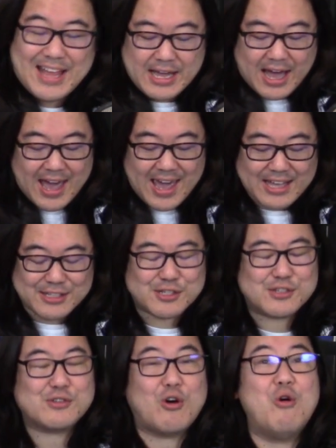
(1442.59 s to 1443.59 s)
Like, I had
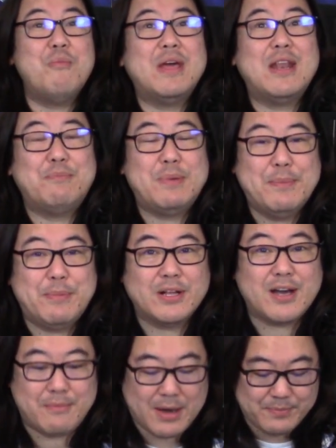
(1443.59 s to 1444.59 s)
so many
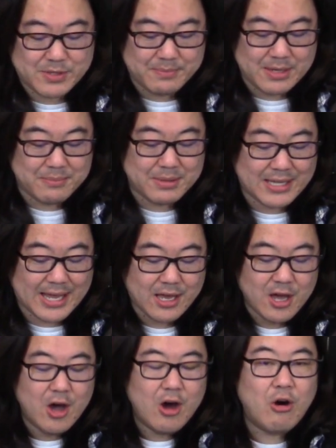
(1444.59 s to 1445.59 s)
people come up to me and be
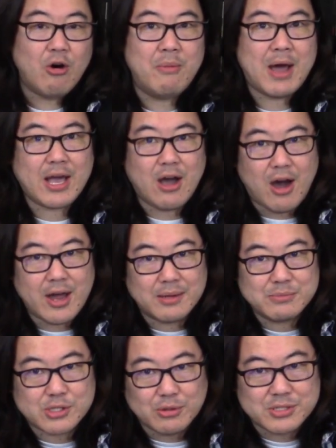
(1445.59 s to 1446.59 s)
like, oh my God,
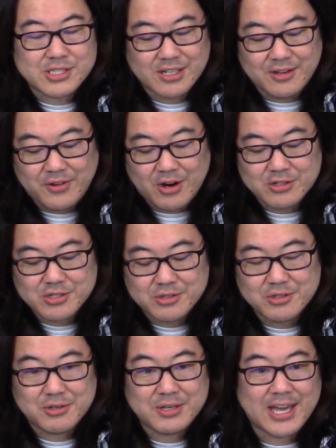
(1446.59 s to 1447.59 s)
I'm so sick of
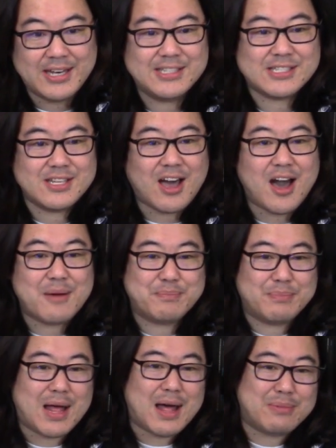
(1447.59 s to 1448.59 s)
Arturo. Can he
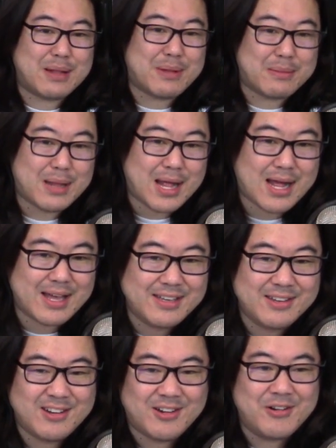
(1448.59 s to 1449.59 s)
stop, blah, blah, blah, blah,
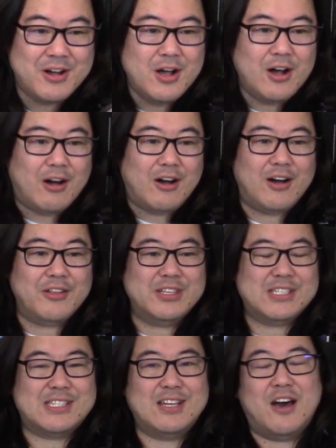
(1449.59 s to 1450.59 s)
you know, all
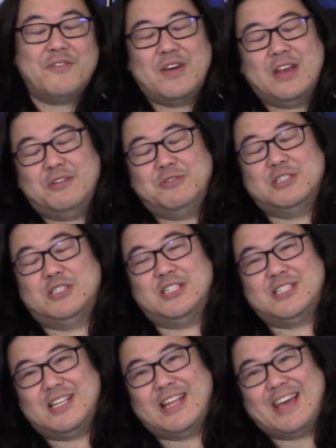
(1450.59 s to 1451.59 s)
this stuff. And it was
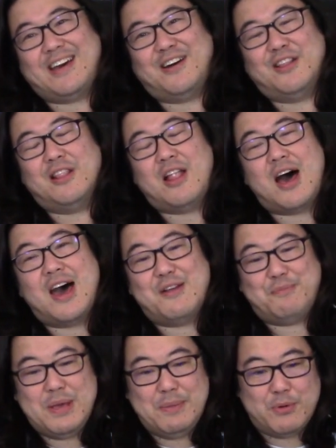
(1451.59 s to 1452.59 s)
just like a
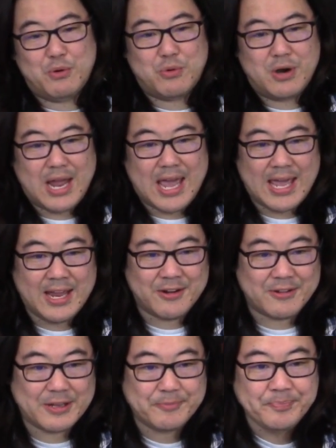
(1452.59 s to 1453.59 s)
lot of people were
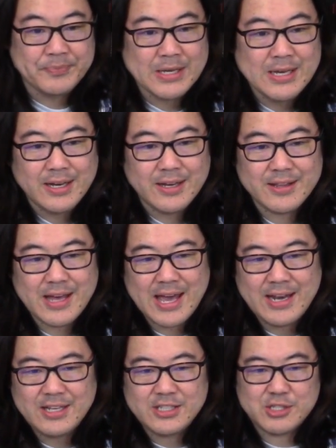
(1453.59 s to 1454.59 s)
angry. Now, the
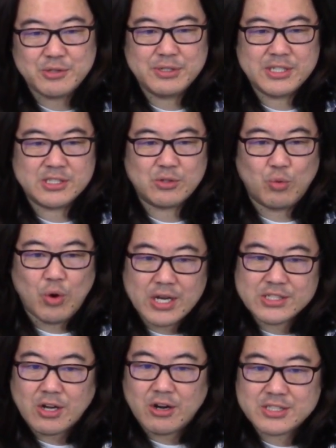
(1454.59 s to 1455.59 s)
end issue is
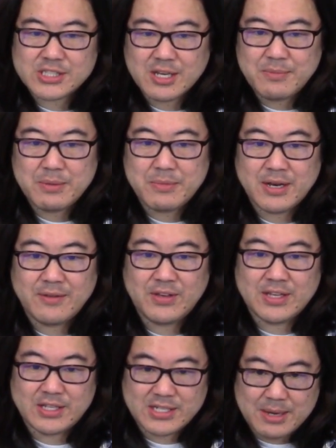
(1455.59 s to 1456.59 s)
was Art skimming money
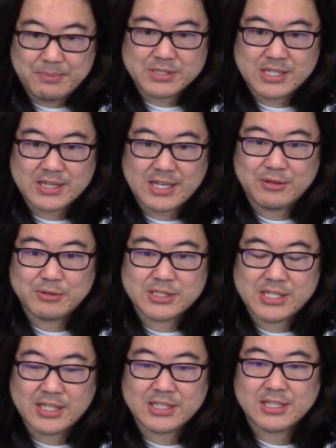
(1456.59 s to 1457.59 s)
via the 10% that he
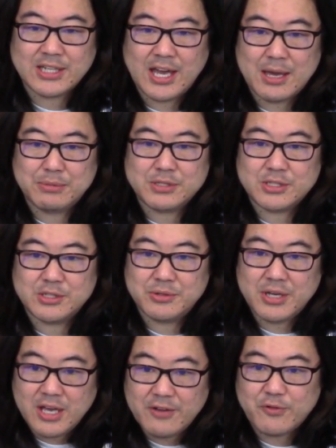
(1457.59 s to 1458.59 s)
was technically able to
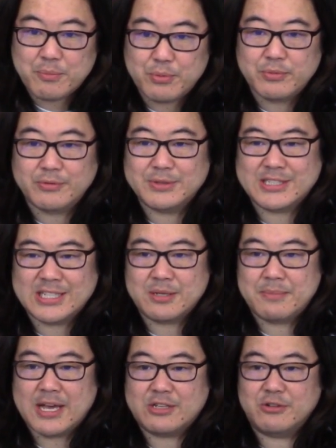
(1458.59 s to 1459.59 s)
do if approval was sent
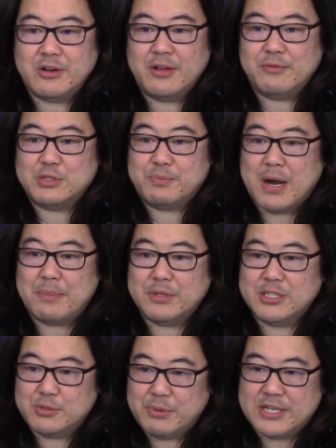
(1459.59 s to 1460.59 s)
to Matcher and it was
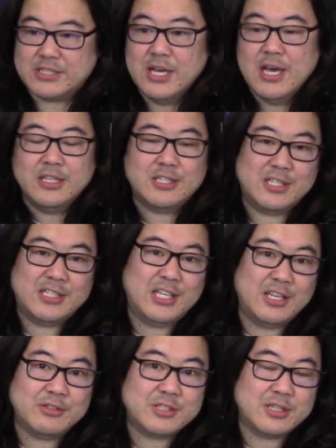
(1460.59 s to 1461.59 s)
properly expressed to the
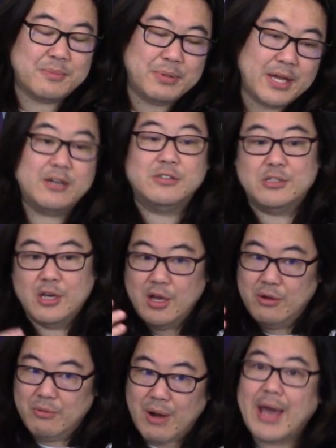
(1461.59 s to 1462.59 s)
TOs and the players?
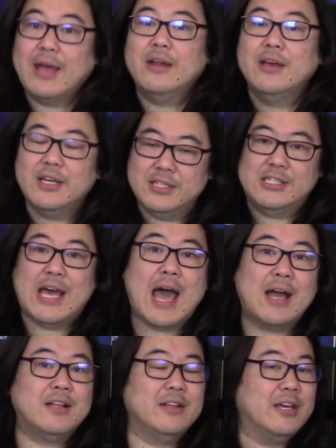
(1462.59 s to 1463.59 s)
Right,
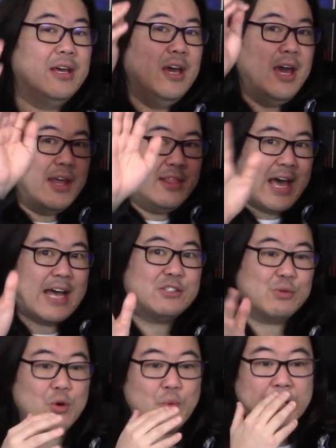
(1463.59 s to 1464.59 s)
exactly. And
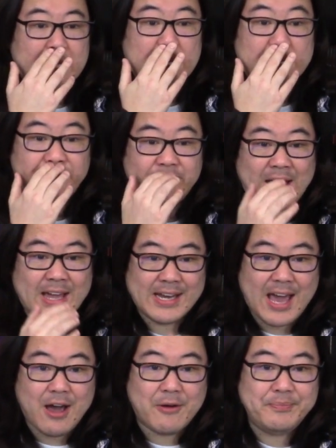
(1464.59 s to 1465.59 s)
that's what we need to
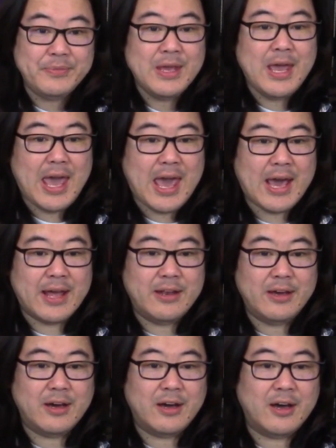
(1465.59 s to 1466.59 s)
find out.
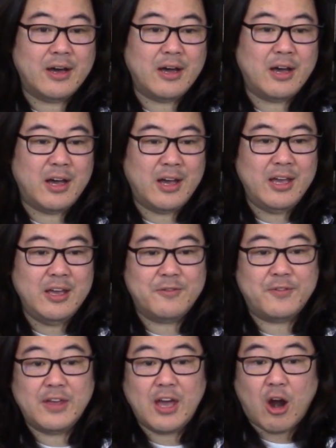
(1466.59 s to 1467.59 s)
And uh,
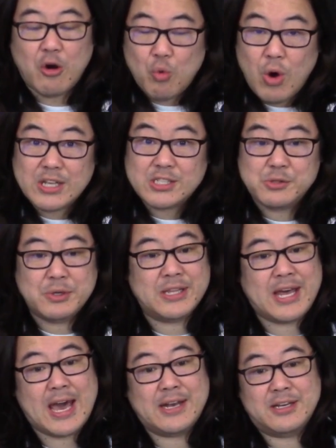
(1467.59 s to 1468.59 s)
if Art was
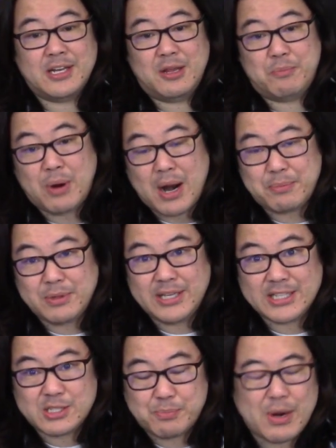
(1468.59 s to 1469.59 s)
doing that, did he
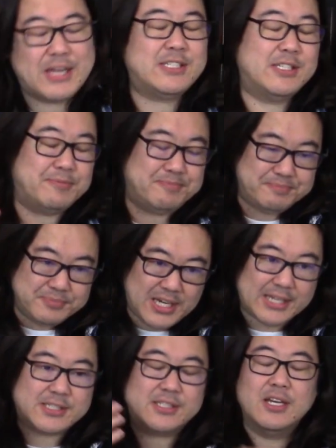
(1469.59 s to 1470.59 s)
properly express it?
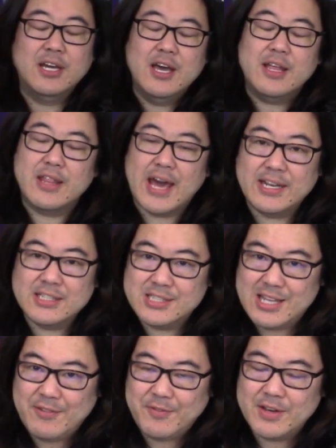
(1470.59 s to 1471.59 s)
Yes, that
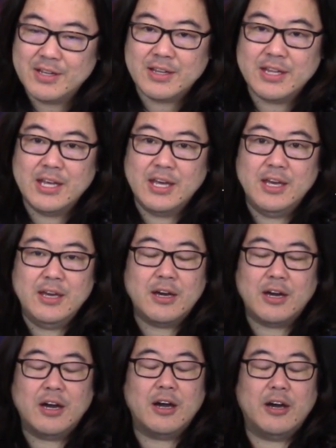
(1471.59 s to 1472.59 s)
is definitely
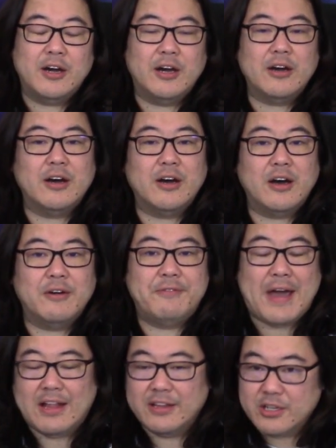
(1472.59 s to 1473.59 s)
a, a, a
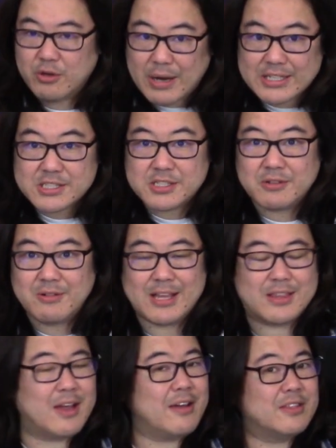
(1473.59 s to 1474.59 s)
valid question
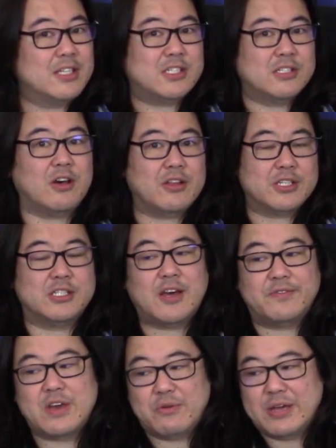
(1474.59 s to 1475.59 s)
right there. And this is all the
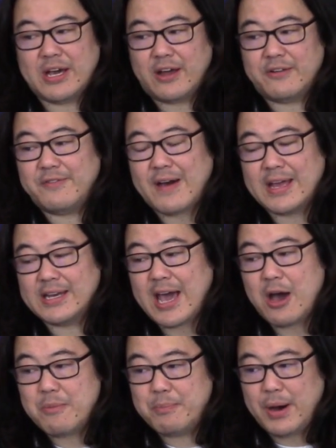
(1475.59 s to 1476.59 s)
stuff that we got to find
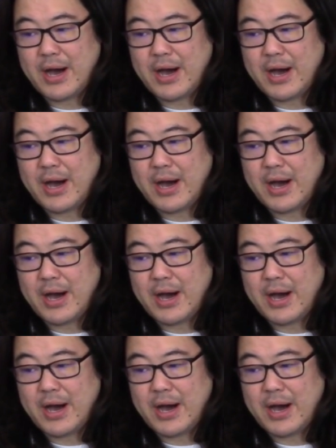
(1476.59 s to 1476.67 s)
out.